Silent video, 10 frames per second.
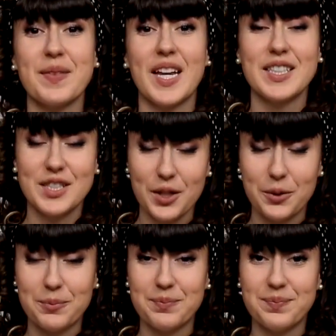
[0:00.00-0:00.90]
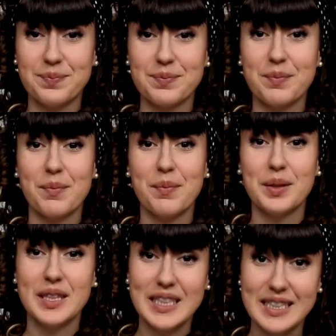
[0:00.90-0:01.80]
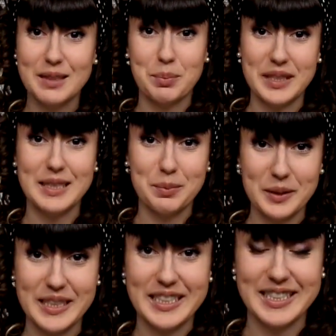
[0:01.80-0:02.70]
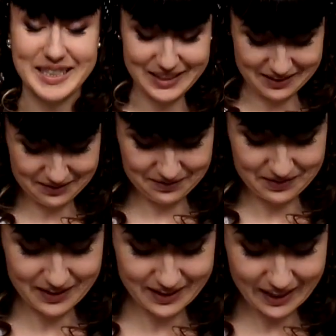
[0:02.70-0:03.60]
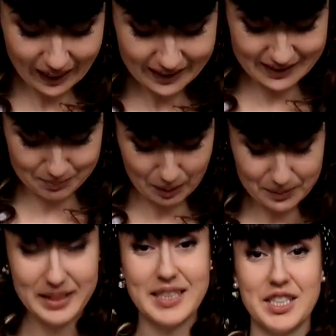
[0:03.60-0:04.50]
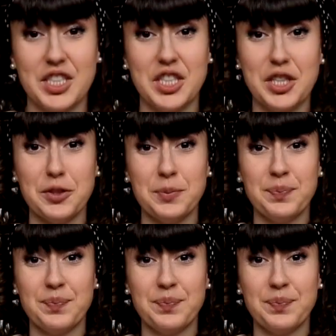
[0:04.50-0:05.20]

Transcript: So, please, please, please. That is my message to you.